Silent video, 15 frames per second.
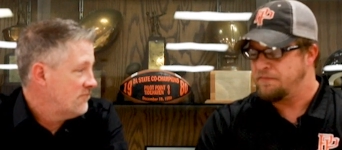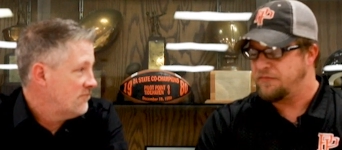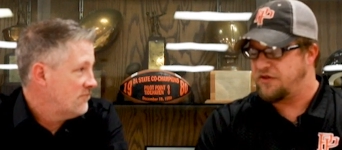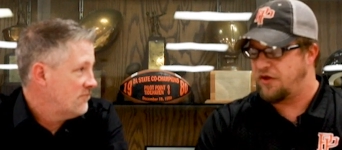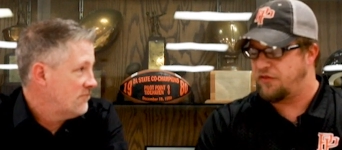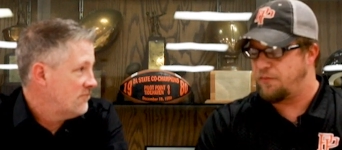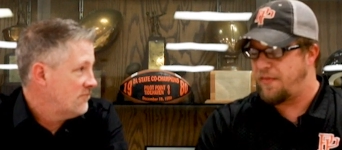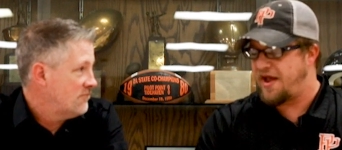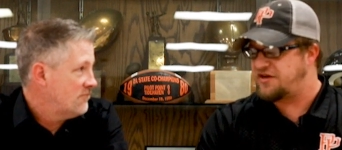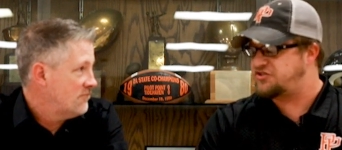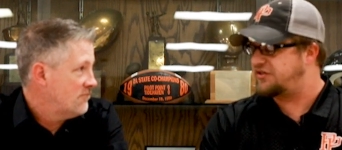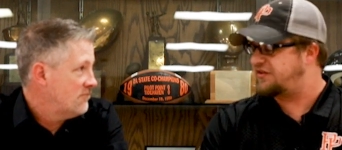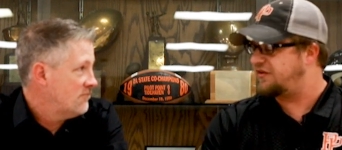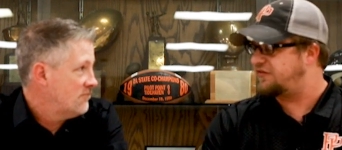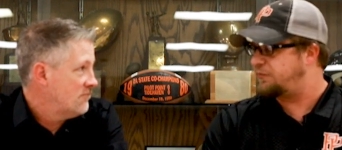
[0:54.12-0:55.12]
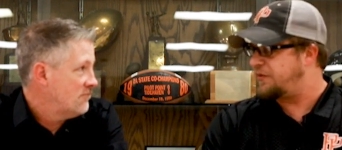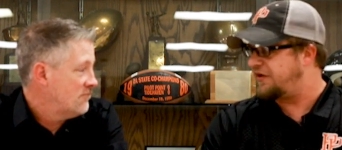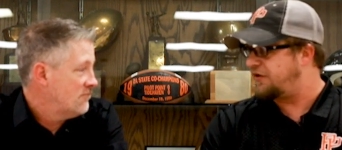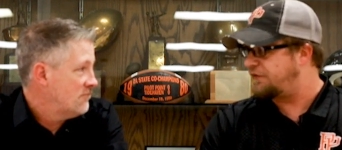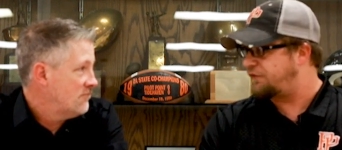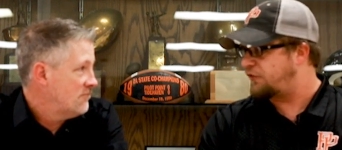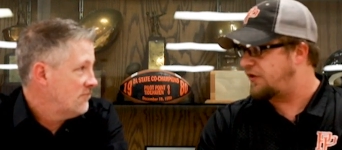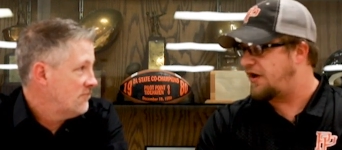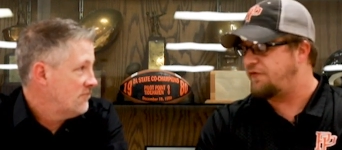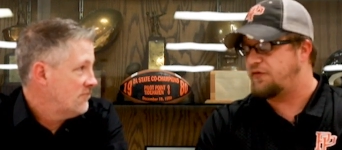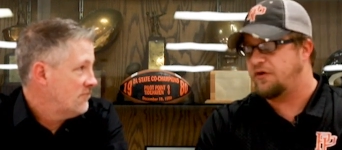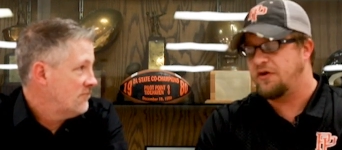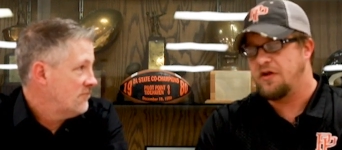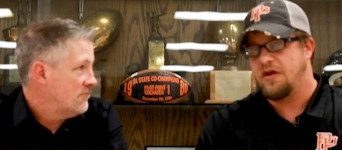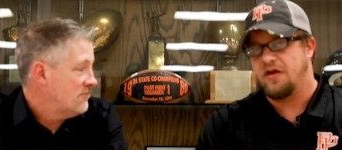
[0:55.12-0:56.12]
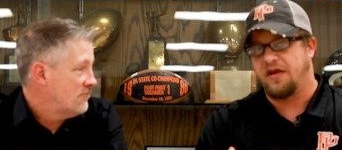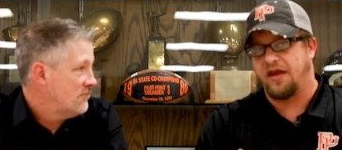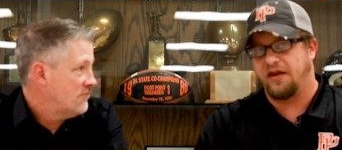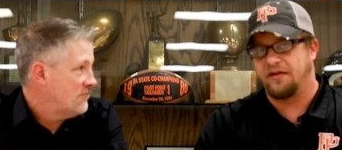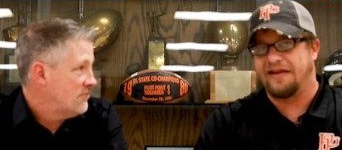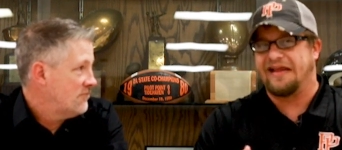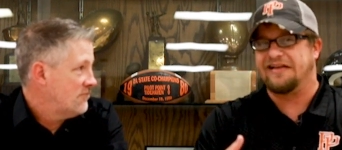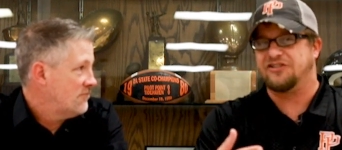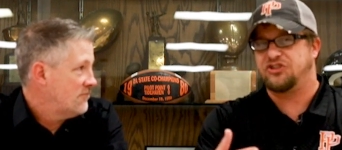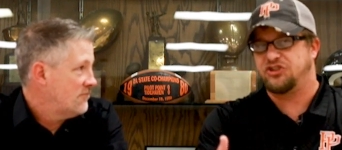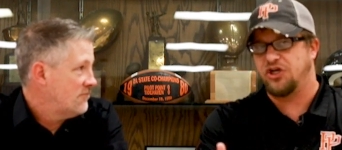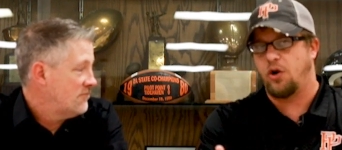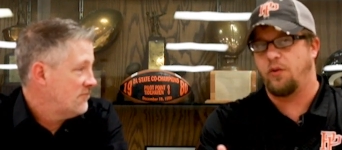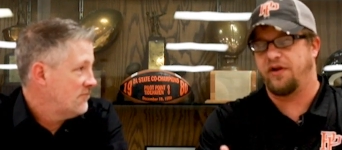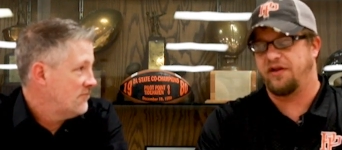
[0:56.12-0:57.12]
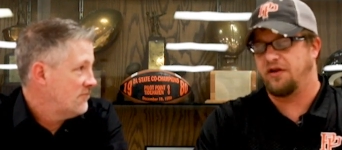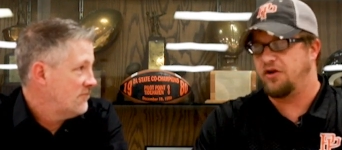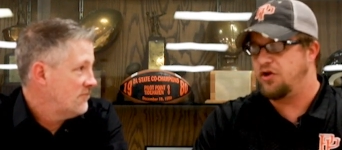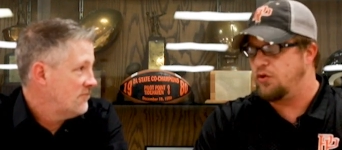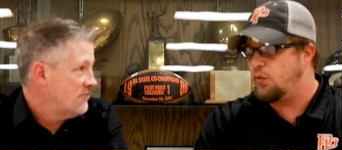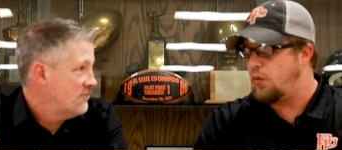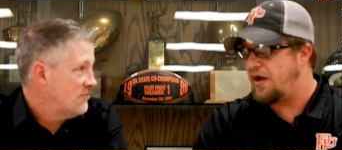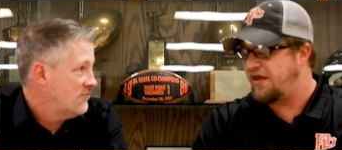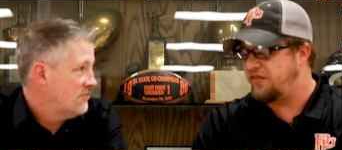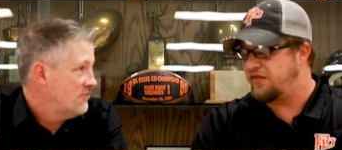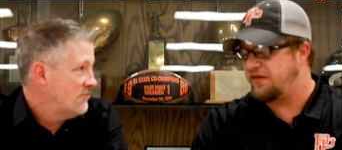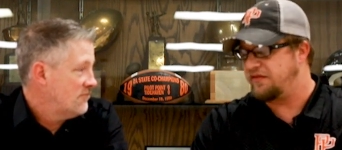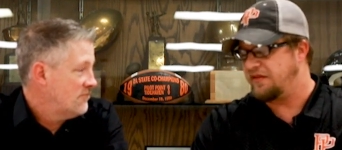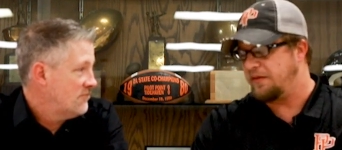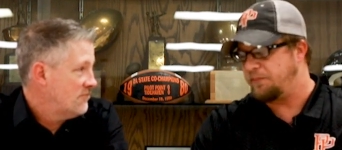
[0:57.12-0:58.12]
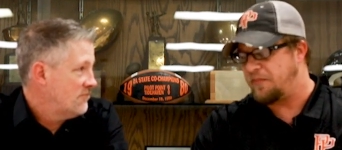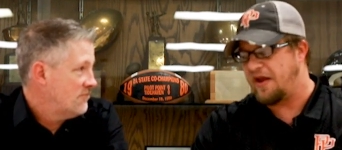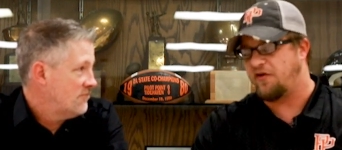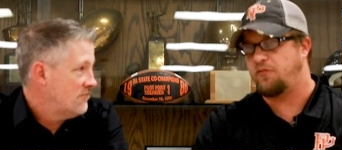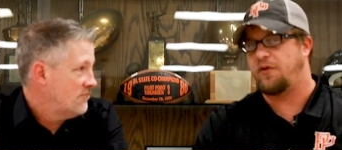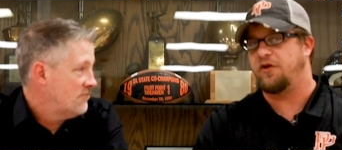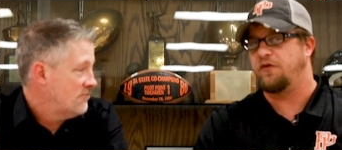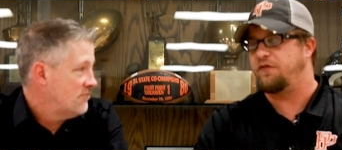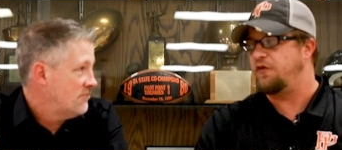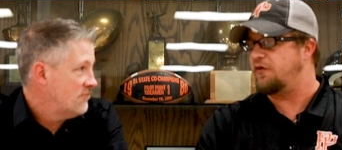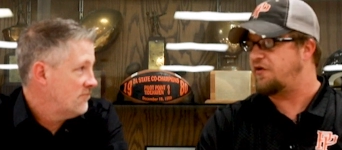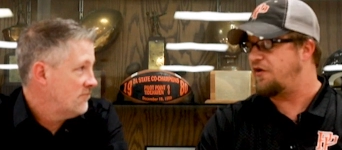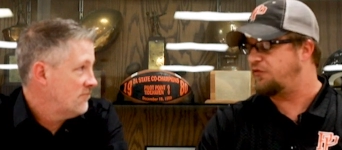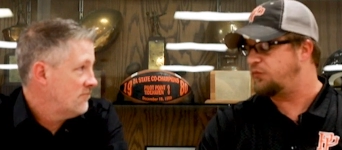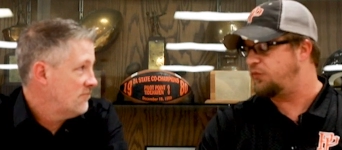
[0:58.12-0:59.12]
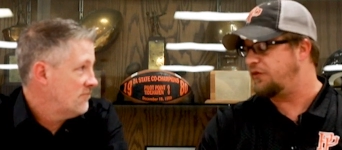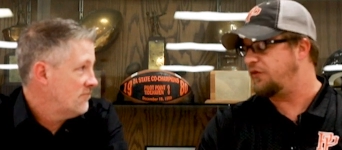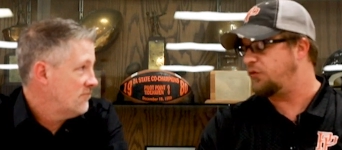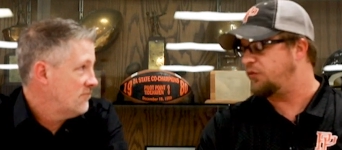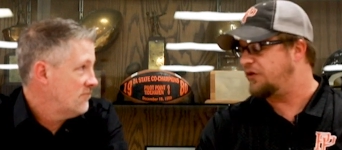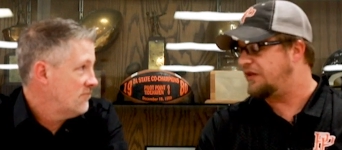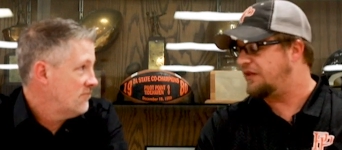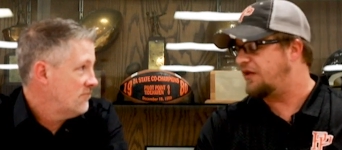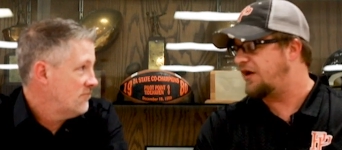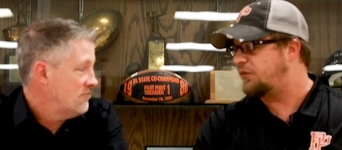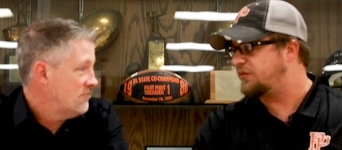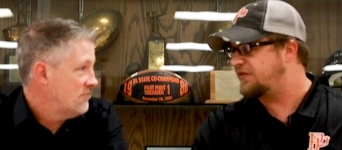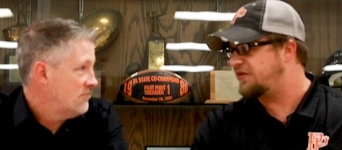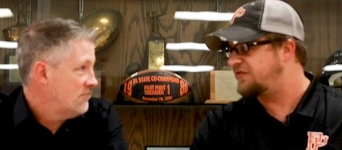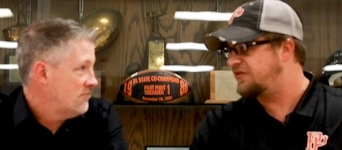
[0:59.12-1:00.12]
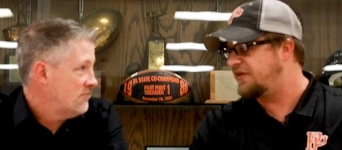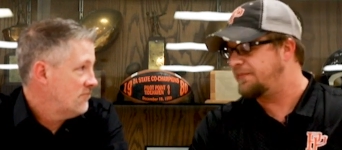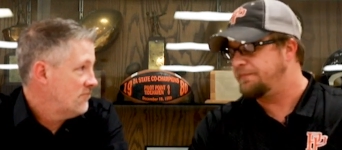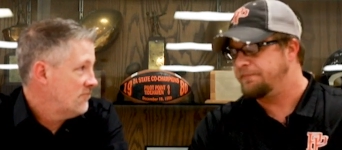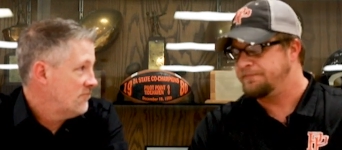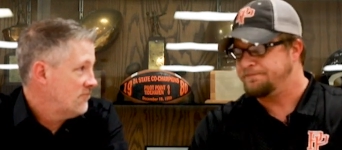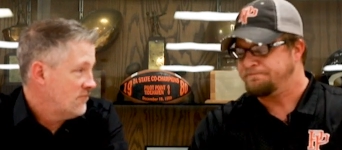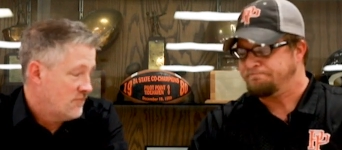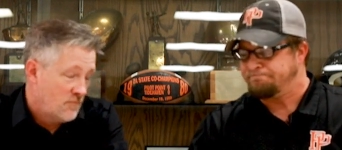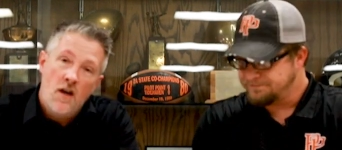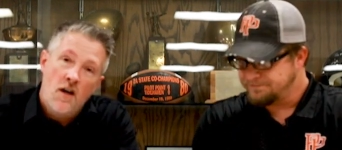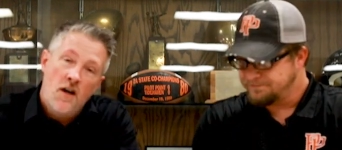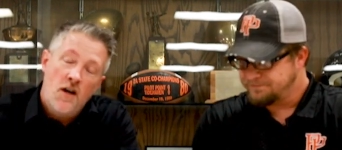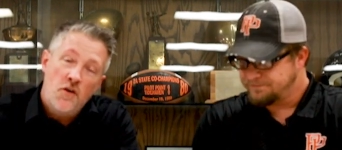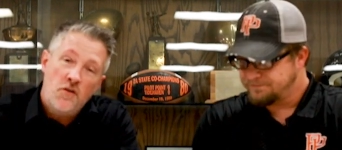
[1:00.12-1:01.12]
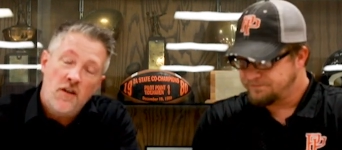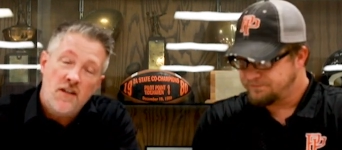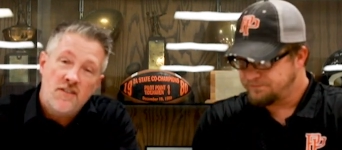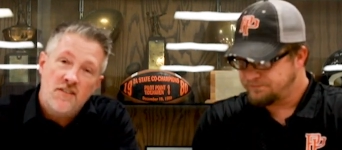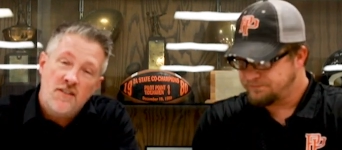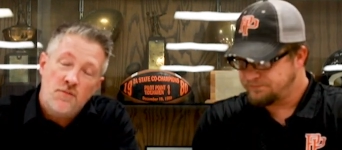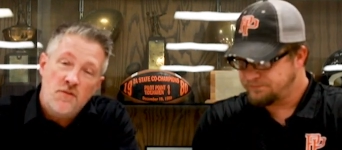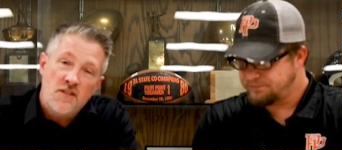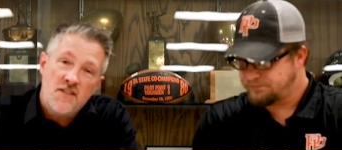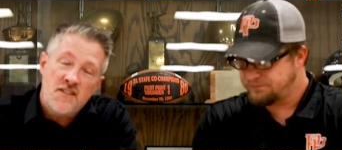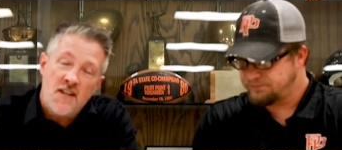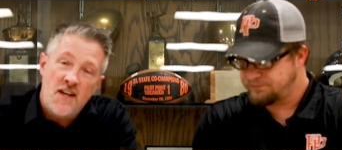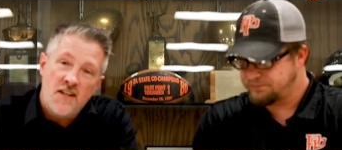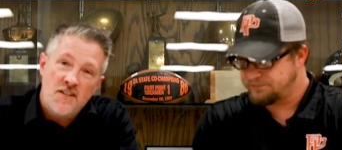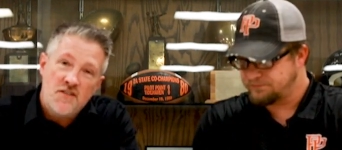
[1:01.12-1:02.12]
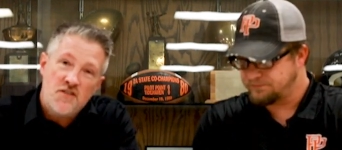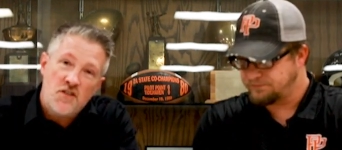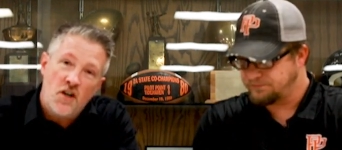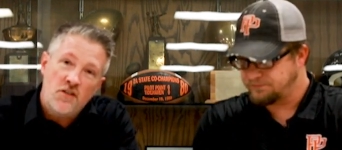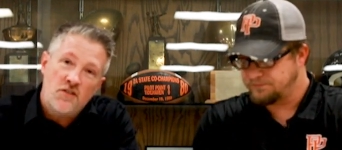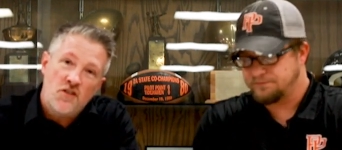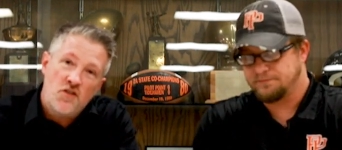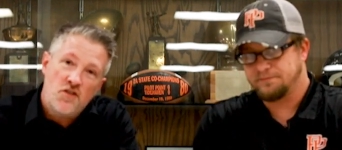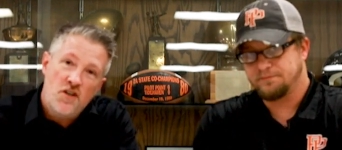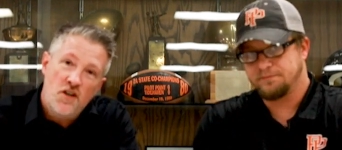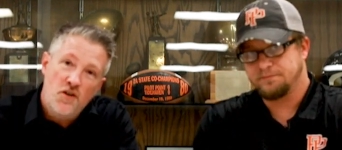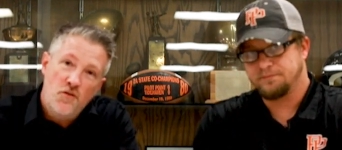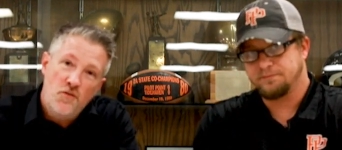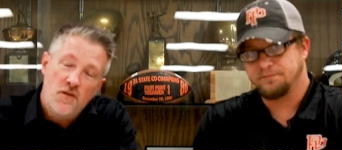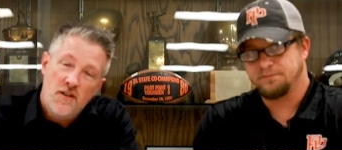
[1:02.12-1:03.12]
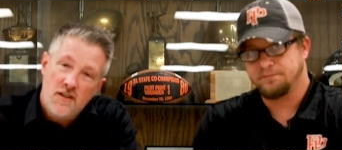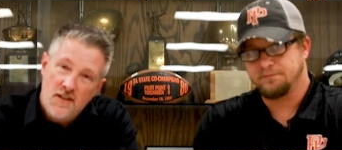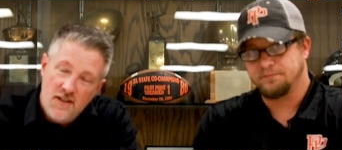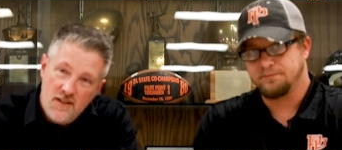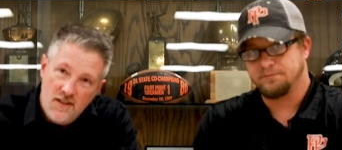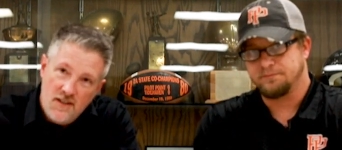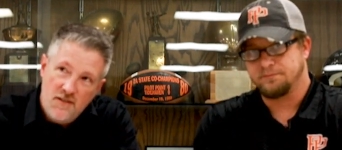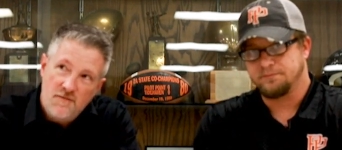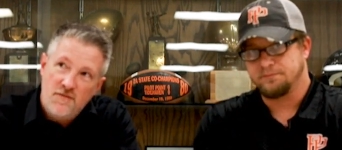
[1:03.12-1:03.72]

Speaker 1: you know the magic that's been here forever and, and show it in a new way that, that everybody will feel comfortable and they'll really like what they
Speaker 2: see. Okay, since we decided to start this show in